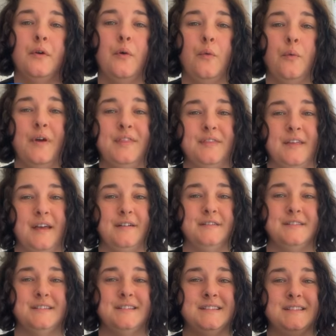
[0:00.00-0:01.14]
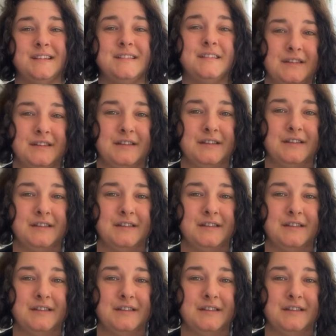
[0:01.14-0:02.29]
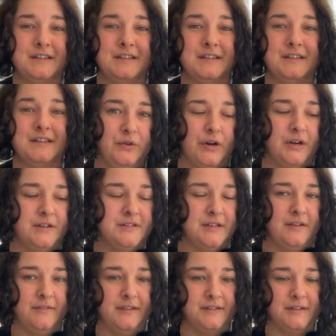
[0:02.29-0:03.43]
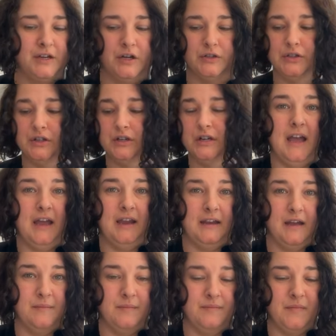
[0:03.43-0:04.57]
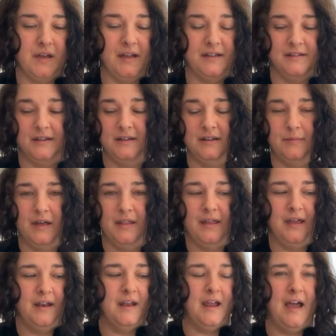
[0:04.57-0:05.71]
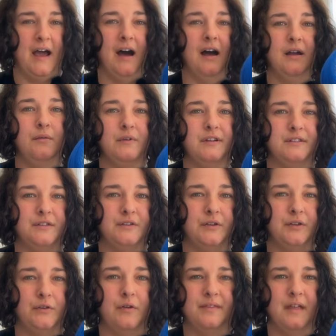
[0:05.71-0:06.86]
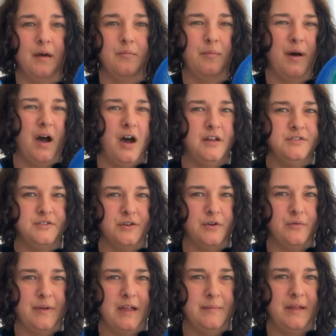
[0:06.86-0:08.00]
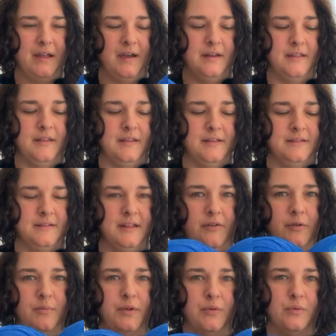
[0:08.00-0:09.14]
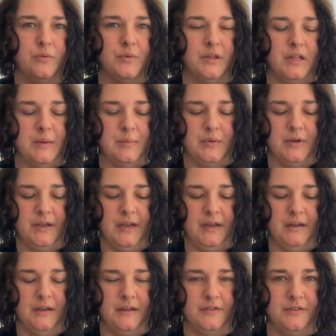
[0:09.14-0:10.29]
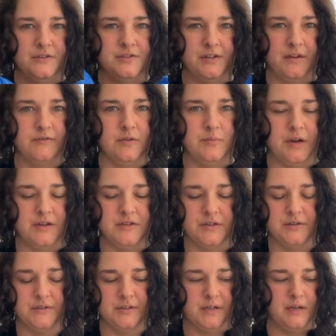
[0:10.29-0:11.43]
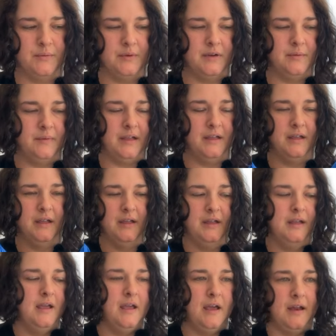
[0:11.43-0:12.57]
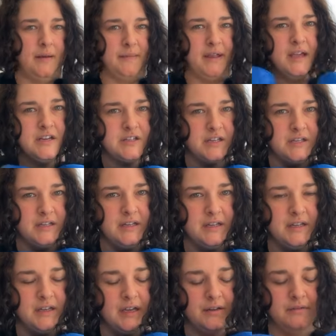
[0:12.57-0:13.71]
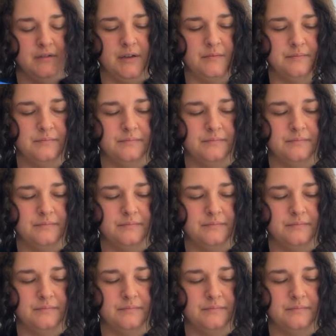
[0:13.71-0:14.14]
1,672 yards of this color. And I'm excited about that. I want to do a poncho maybe out of this. That would be really pretty because there's several ponchos that I want to make. And I may actually knit it. I don't know.